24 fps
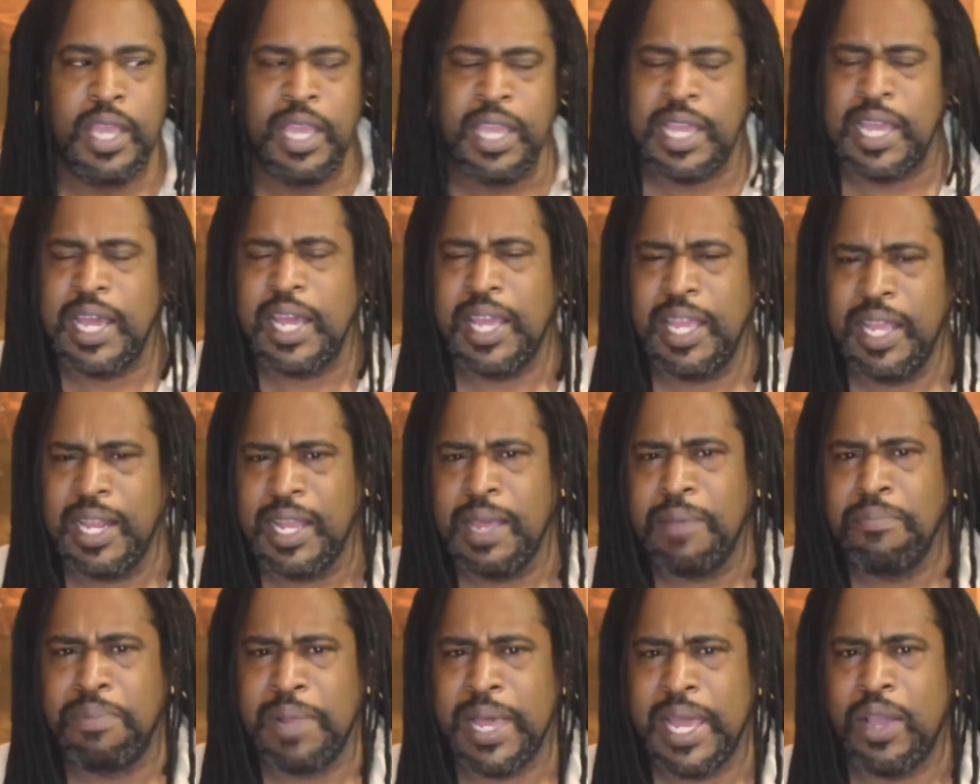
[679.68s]
He
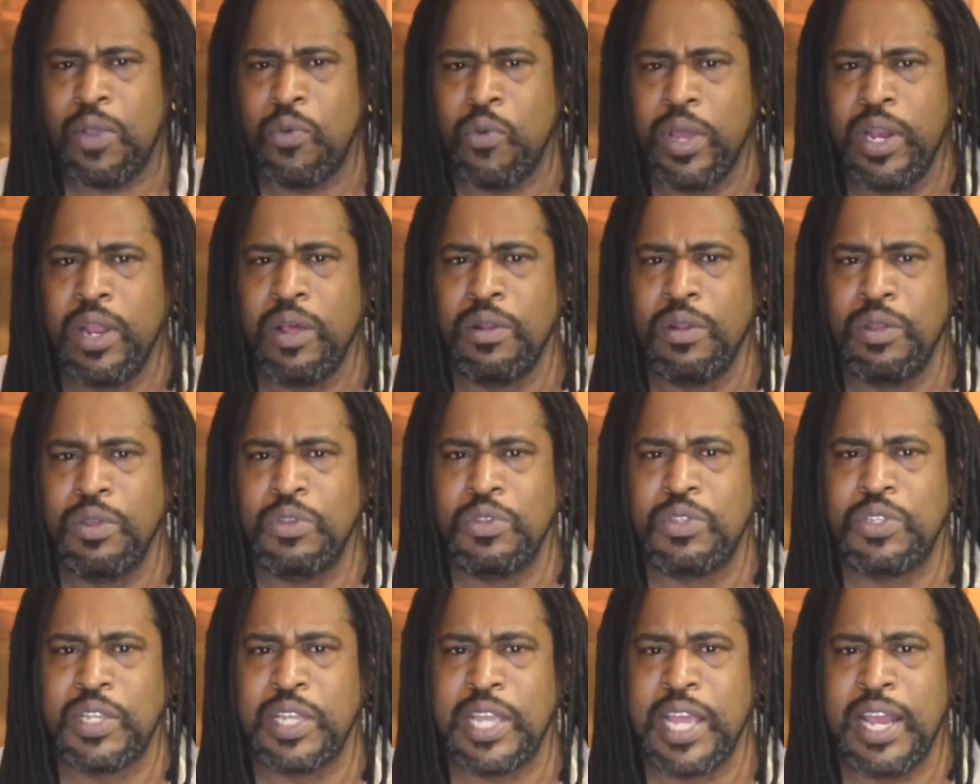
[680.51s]
let Black Widow
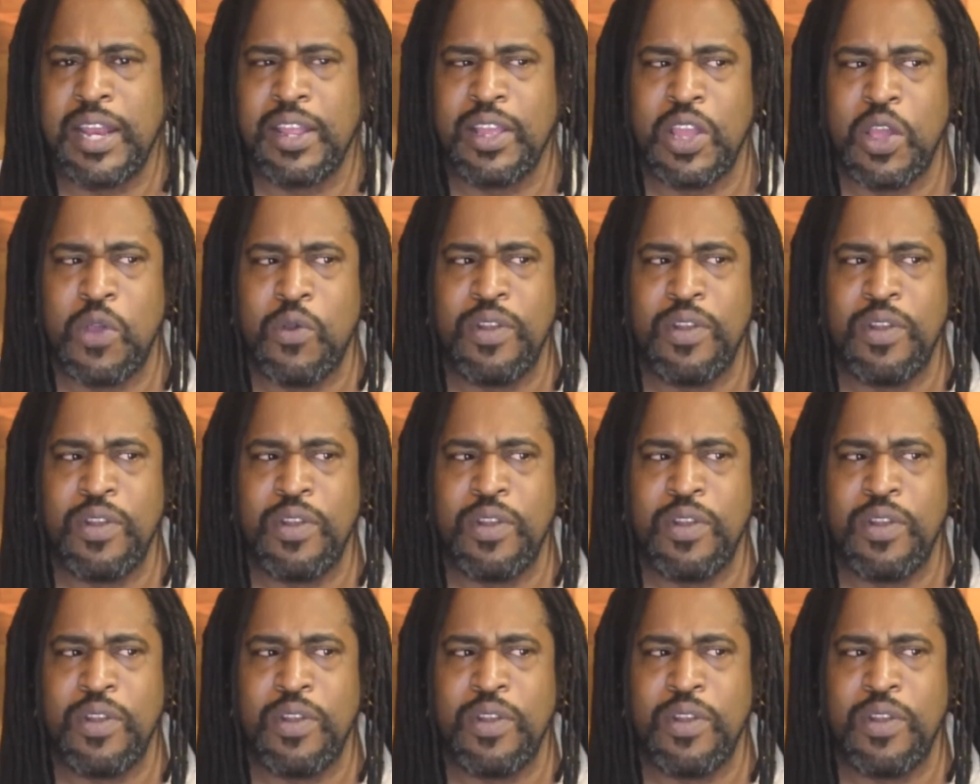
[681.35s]
loose to kind of go